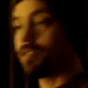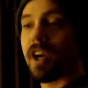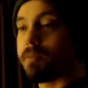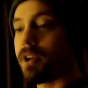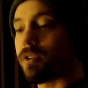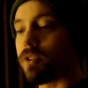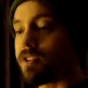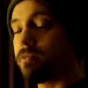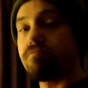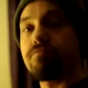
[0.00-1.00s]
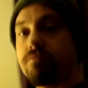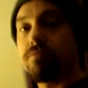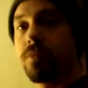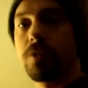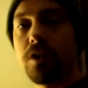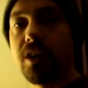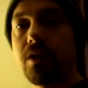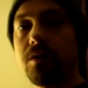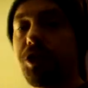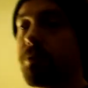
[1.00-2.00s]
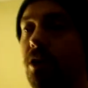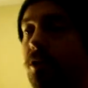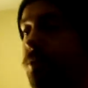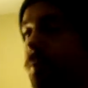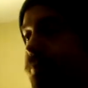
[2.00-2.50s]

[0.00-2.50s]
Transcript: diamond encrusted, looked like a cheap necklace.